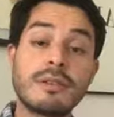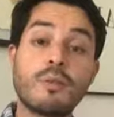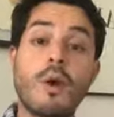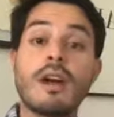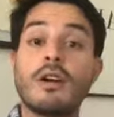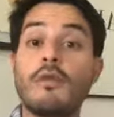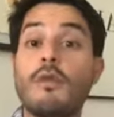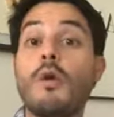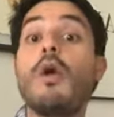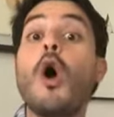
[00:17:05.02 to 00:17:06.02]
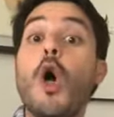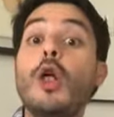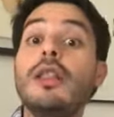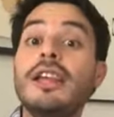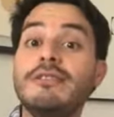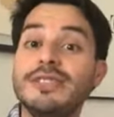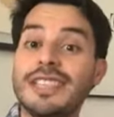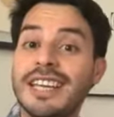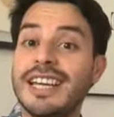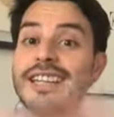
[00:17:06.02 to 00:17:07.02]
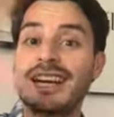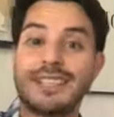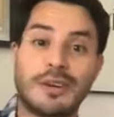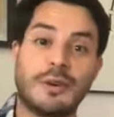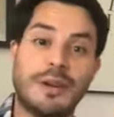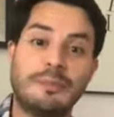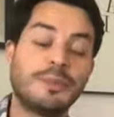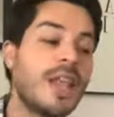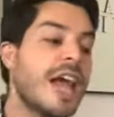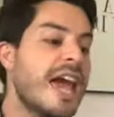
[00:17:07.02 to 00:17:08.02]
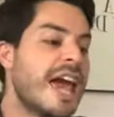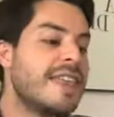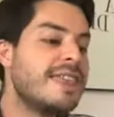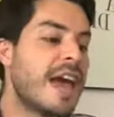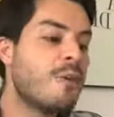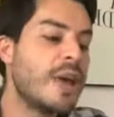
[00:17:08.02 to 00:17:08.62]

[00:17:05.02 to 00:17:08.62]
one of all whole leaf tea in the category. Then